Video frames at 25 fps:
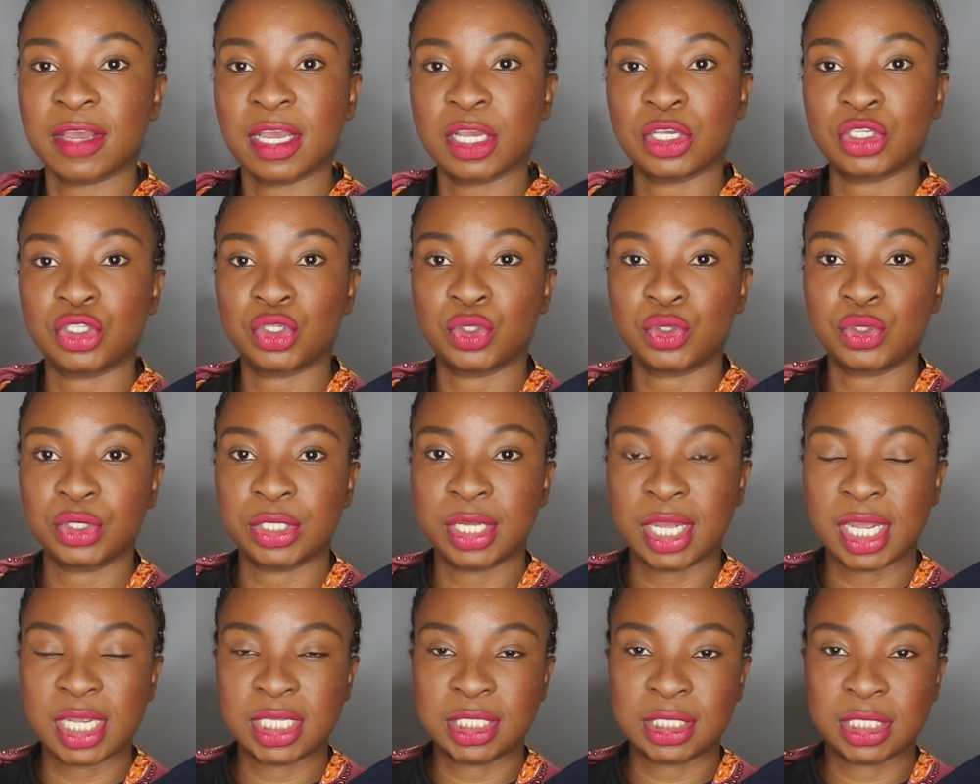I showed you
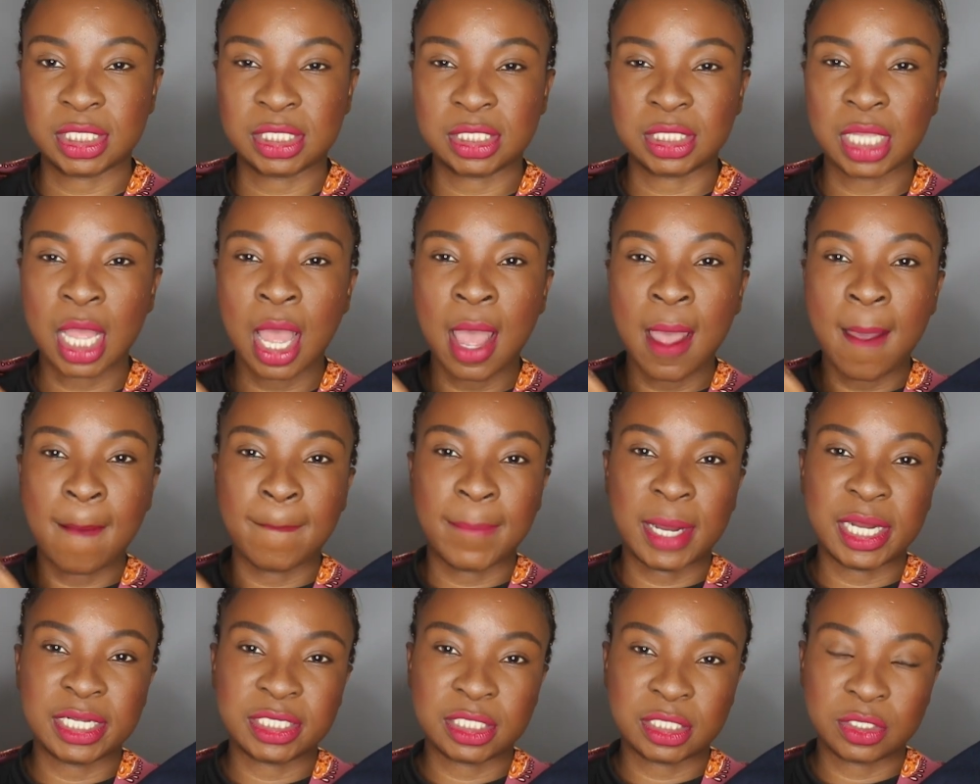guys this
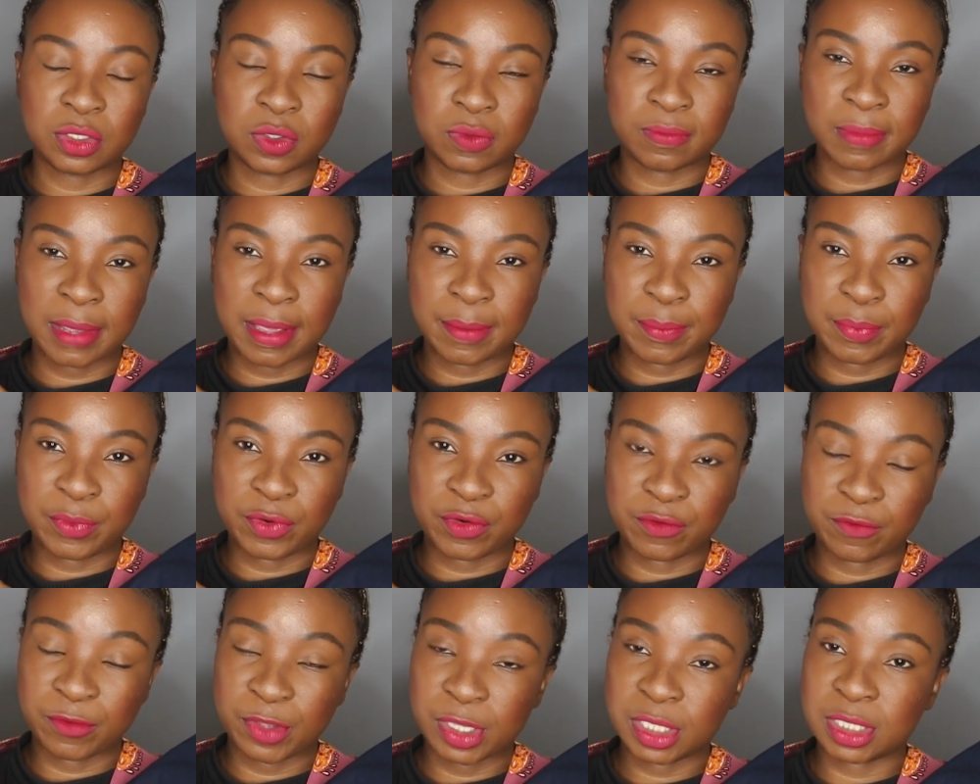pattern on my
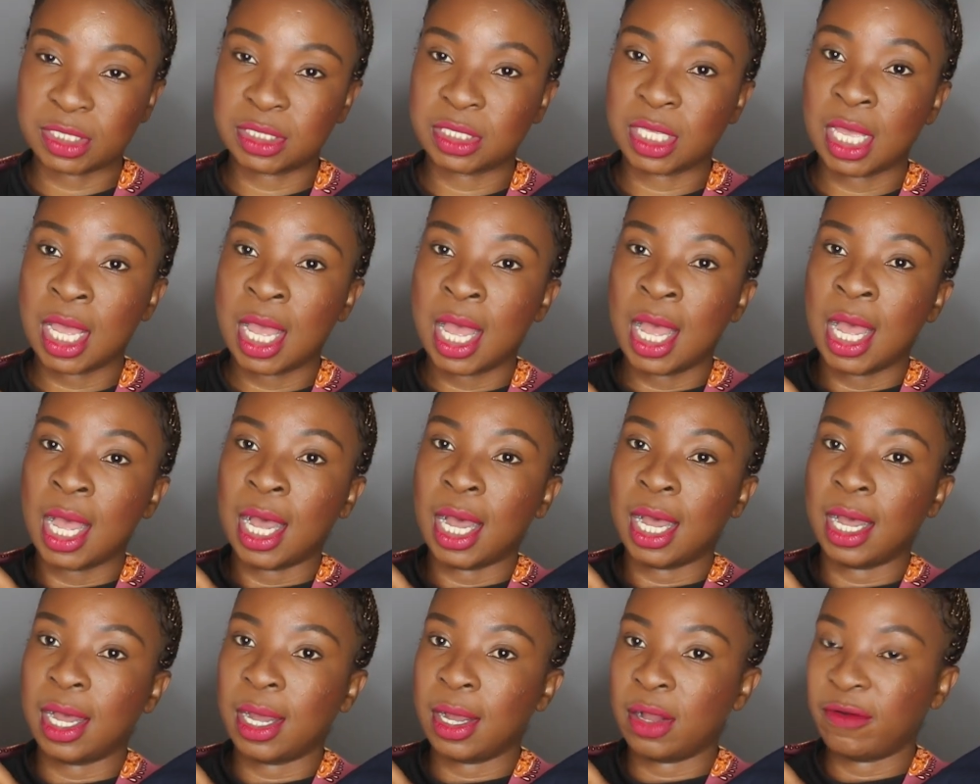previous
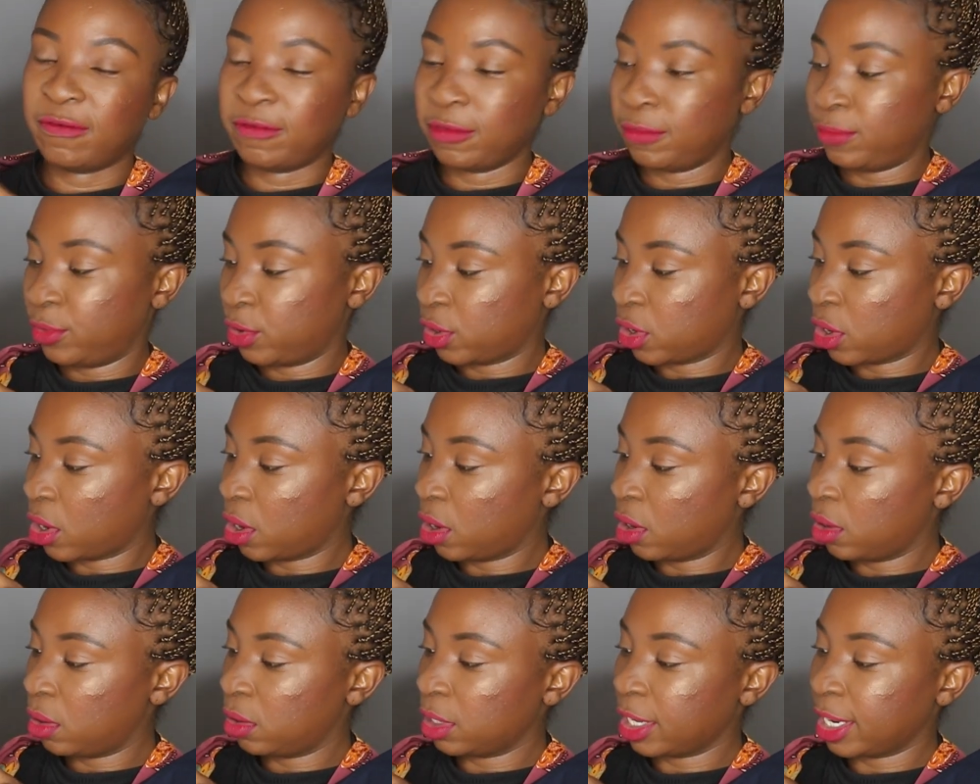uh, fabric
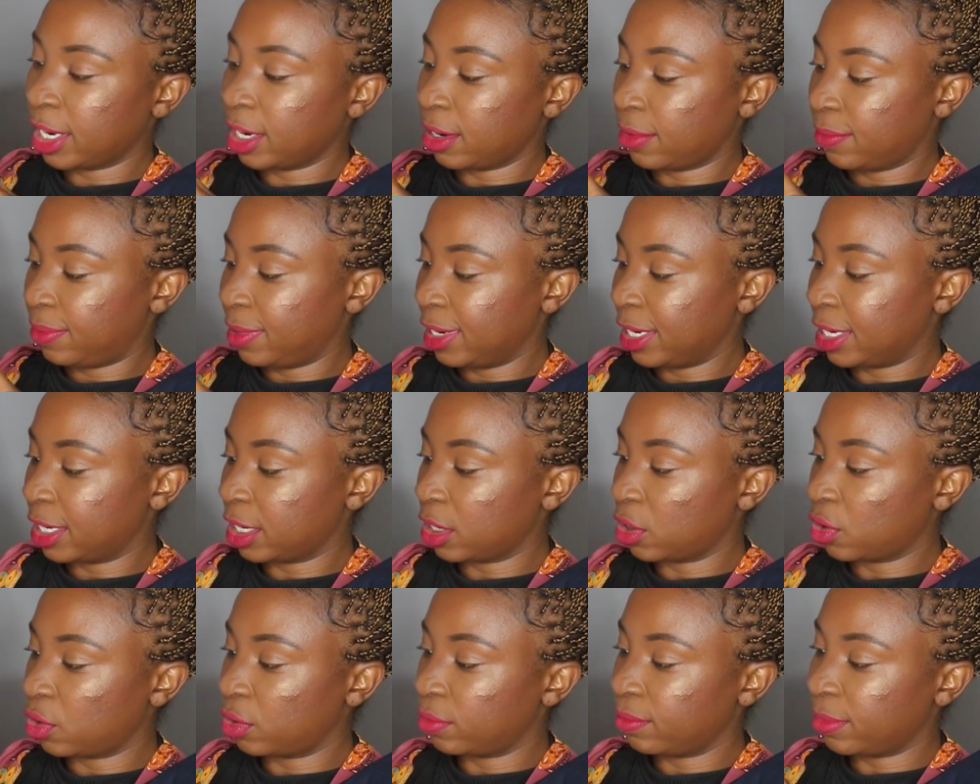haul, and I'm
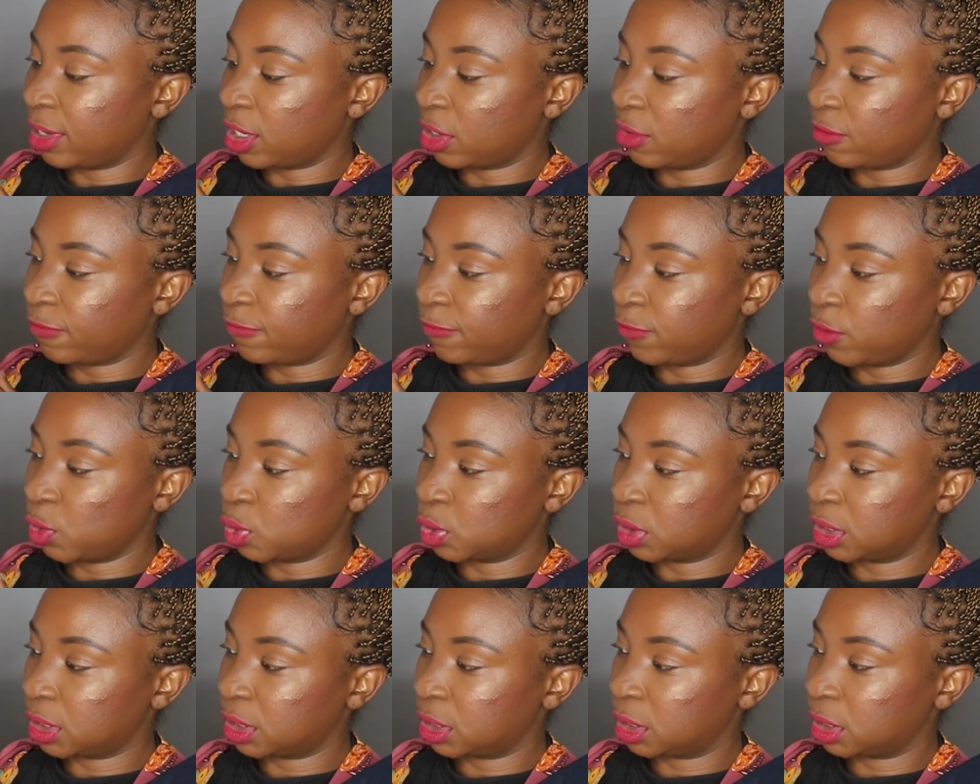planning on making view